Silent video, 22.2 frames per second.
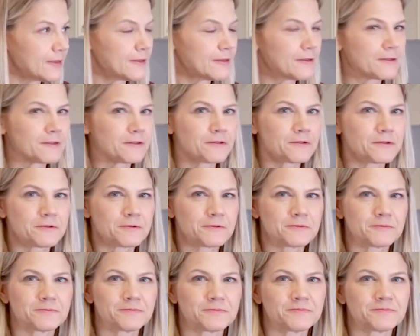
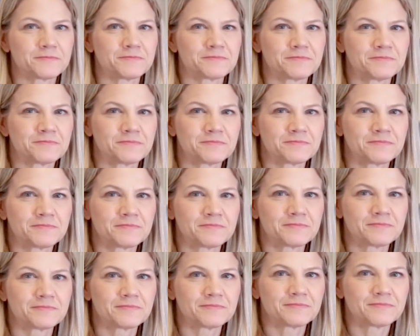
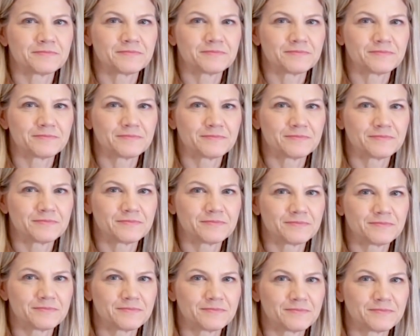
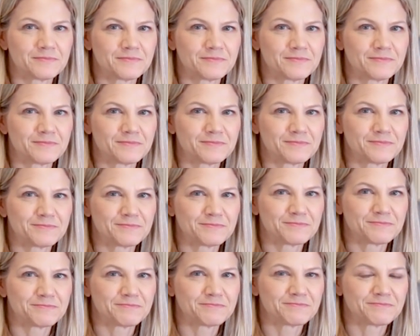
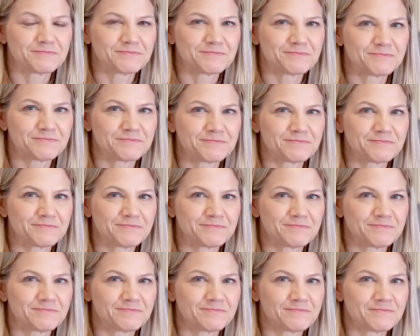
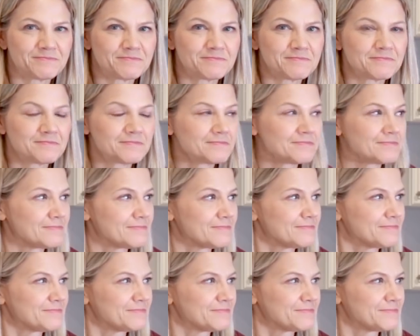
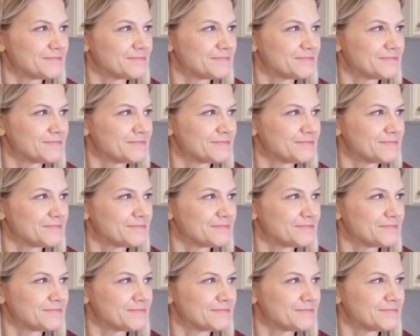(silent)